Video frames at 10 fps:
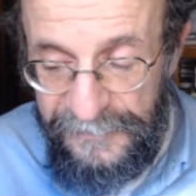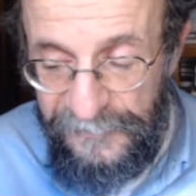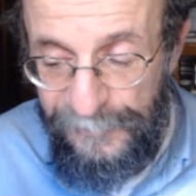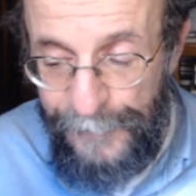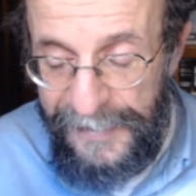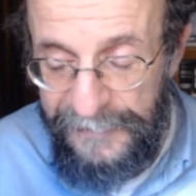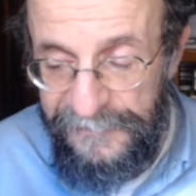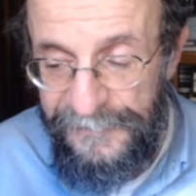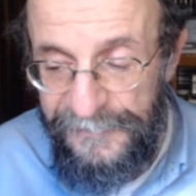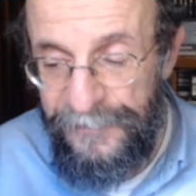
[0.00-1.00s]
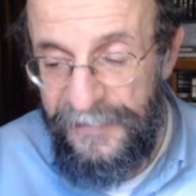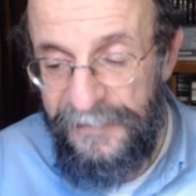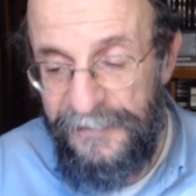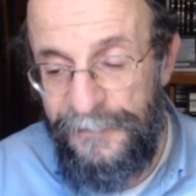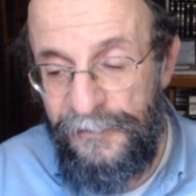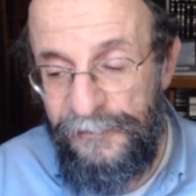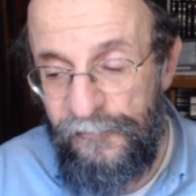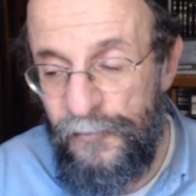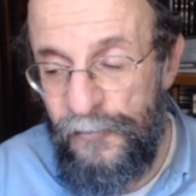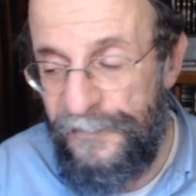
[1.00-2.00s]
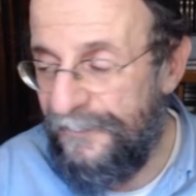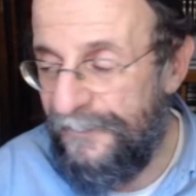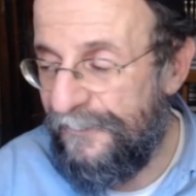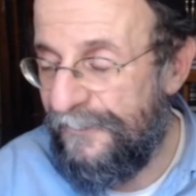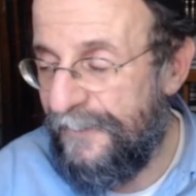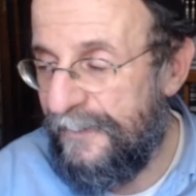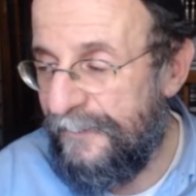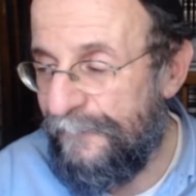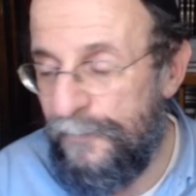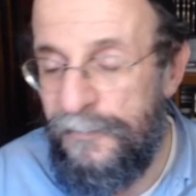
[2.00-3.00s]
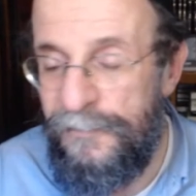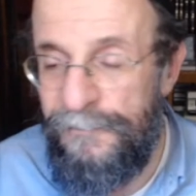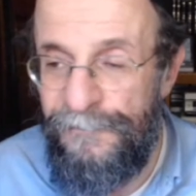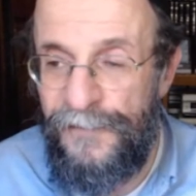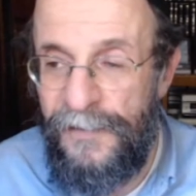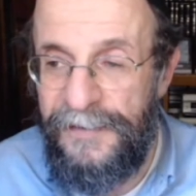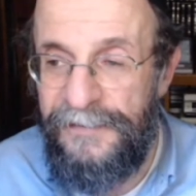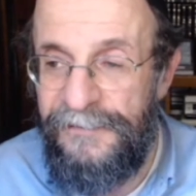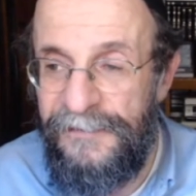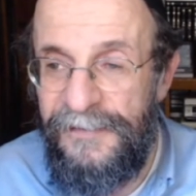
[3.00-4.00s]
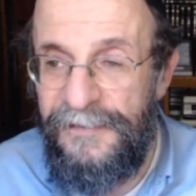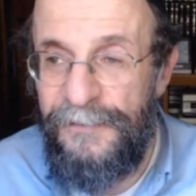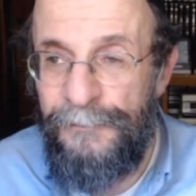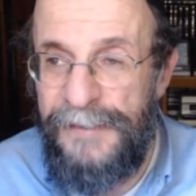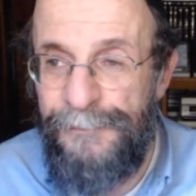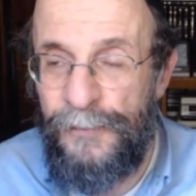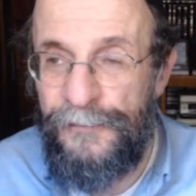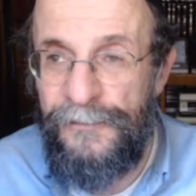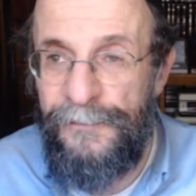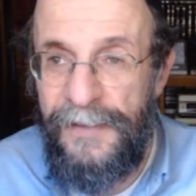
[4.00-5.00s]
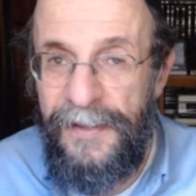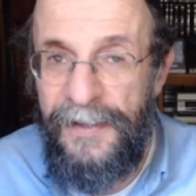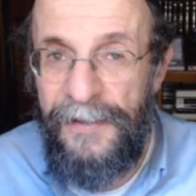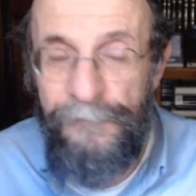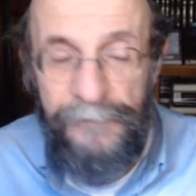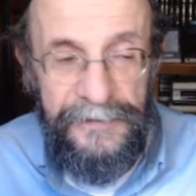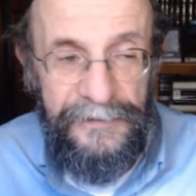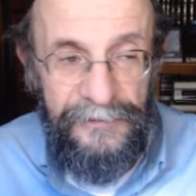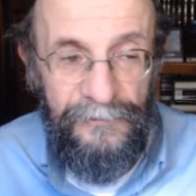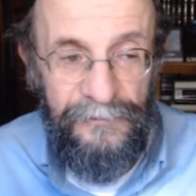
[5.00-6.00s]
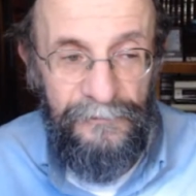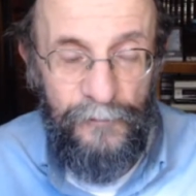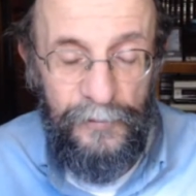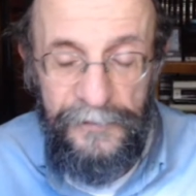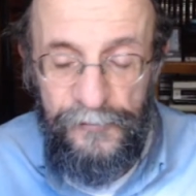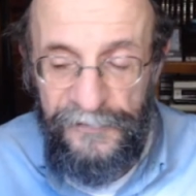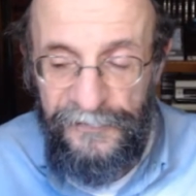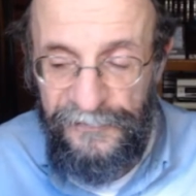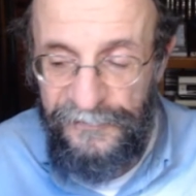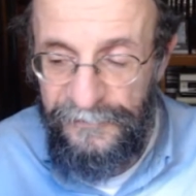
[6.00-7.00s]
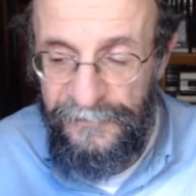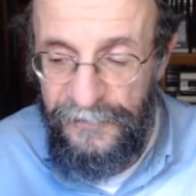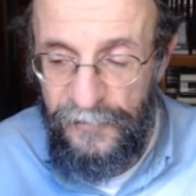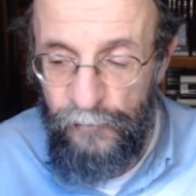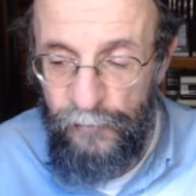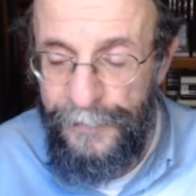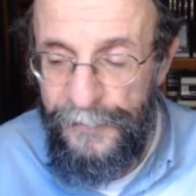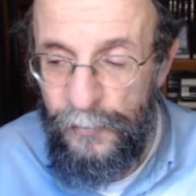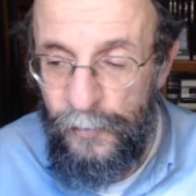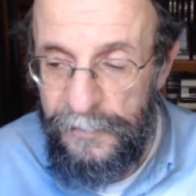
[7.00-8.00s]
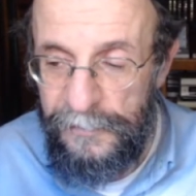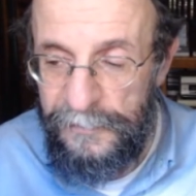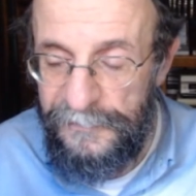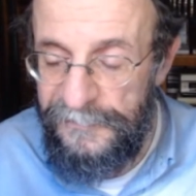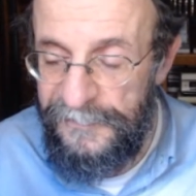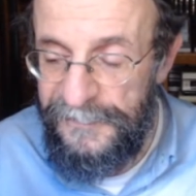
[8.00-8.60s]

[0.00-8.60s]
spat. I mean, the truth is that if you find people from every religious group in the world,